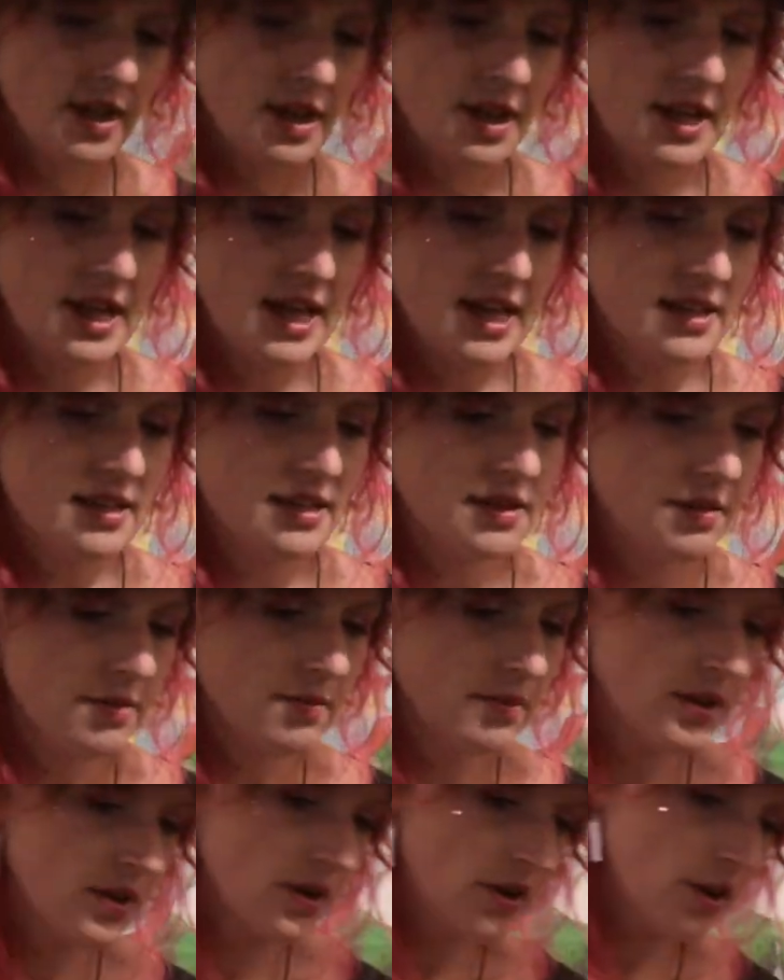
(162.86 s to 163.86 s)
Okay, so
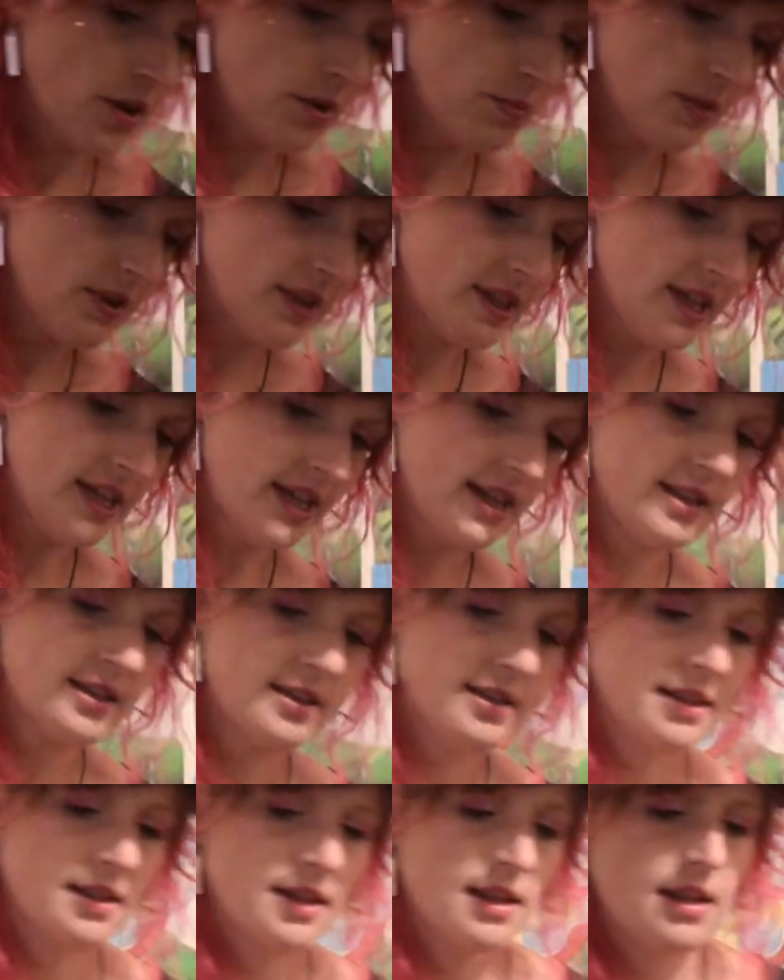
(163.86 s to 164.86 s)
I'm going to open
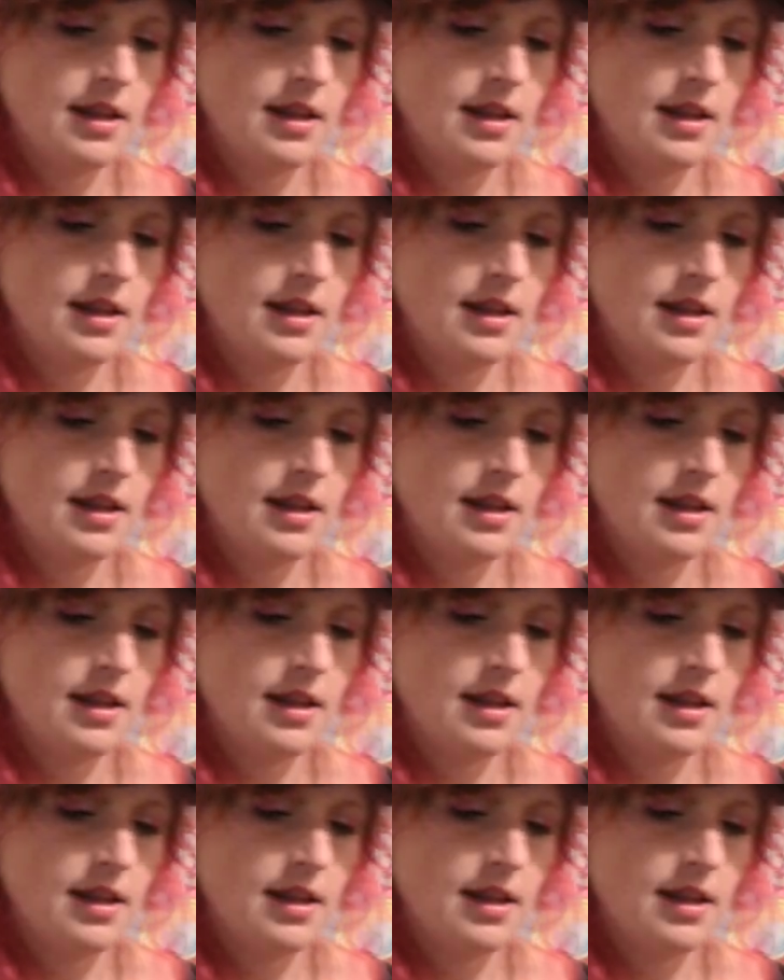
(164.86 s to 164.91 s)
this.